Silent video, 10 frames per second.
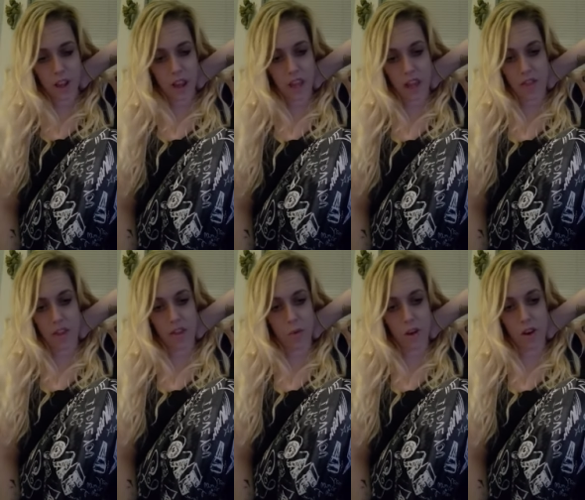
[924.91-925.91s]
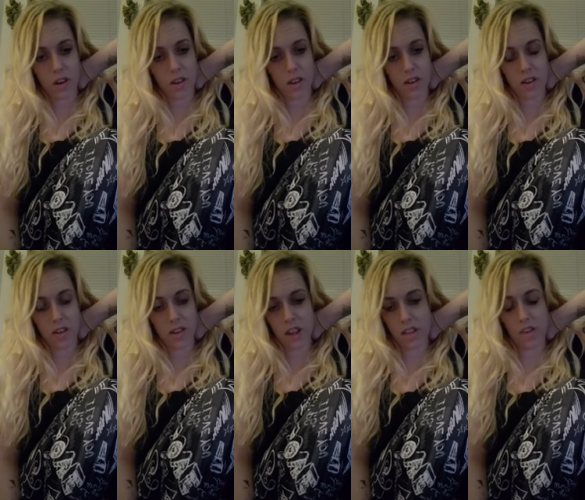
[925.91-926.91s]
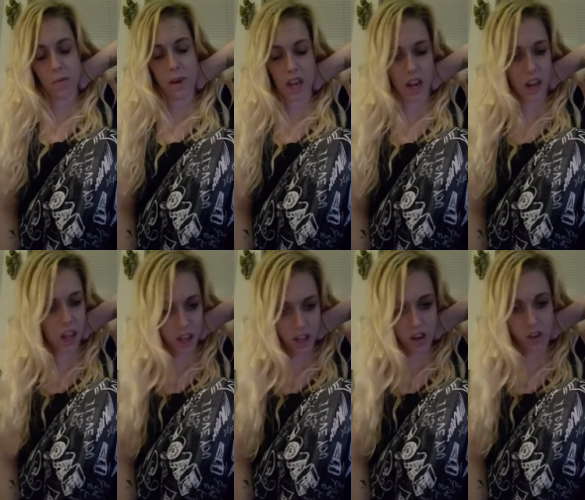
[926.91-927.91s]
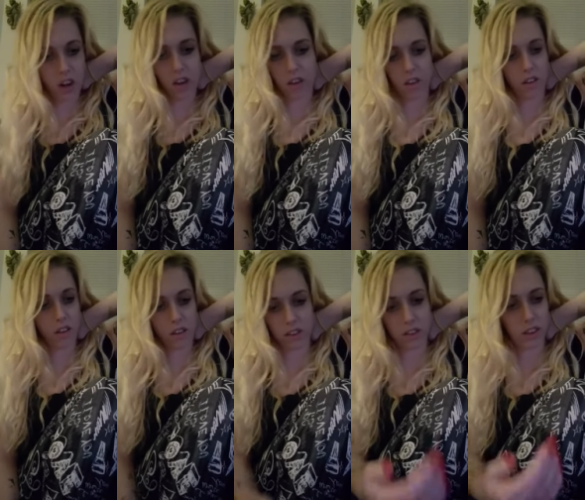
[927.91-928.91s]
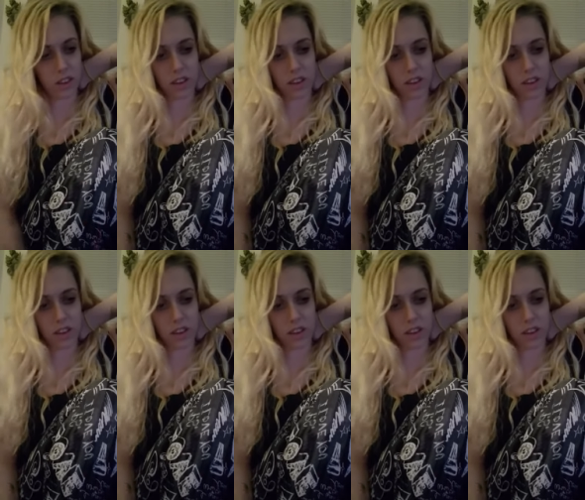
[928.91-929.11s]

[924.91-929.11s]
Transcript: I can't think of the word, discriminating, critical,